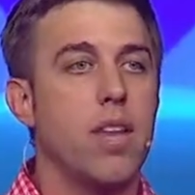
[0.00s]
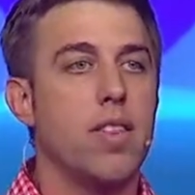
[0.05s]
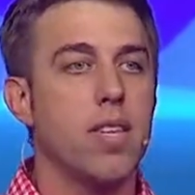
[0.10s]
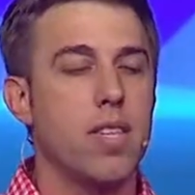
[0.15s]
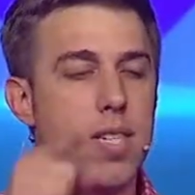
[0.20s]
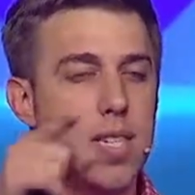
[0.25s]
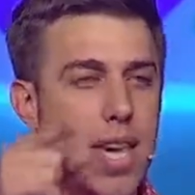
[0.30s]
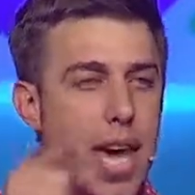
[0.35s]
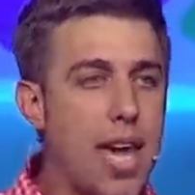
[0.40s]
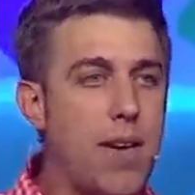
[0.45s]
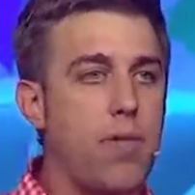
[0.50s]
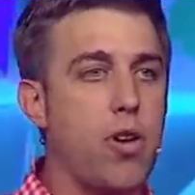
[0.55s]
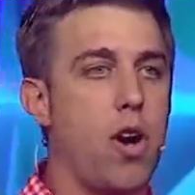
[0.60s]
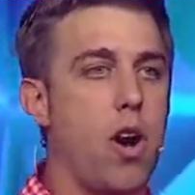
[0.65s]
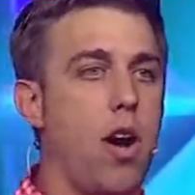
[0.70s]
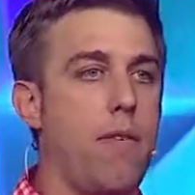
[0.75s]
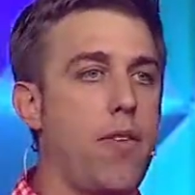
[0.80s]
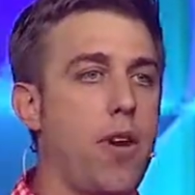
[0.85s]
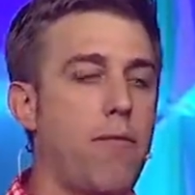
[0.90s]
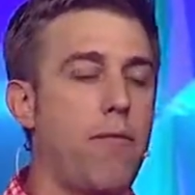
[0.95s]
the Savior
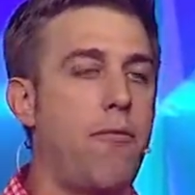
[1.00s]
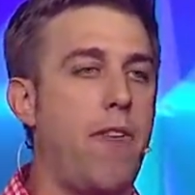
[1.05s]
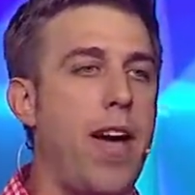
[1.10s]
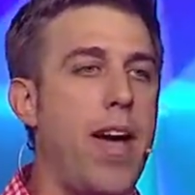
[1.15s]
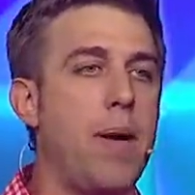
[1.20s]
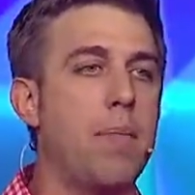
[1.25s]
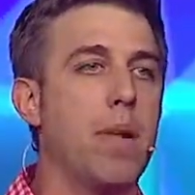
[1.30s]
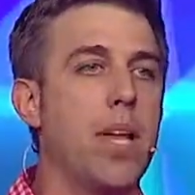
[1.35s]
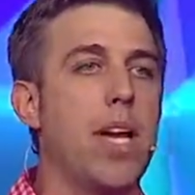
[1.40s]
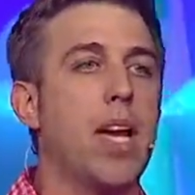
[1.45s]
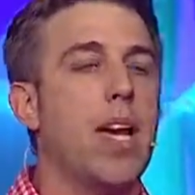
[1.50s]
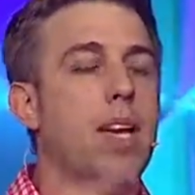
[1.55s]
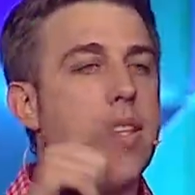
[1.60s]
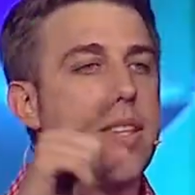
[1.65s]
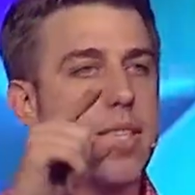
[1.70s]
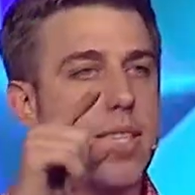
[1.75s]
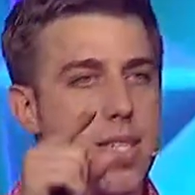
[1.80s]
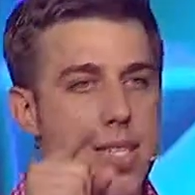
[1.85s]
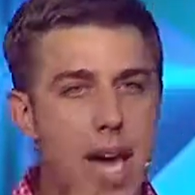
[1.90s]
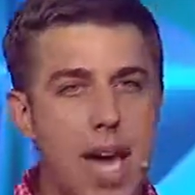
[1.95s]
of your family,
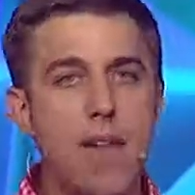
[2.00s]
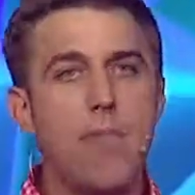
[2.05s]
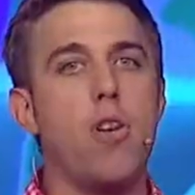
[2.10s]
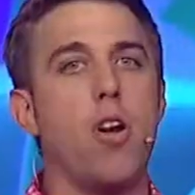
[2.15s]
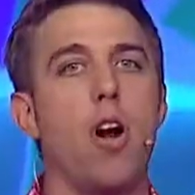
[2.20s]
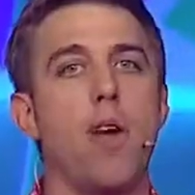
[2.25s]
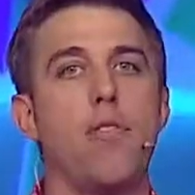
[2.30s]
the Savior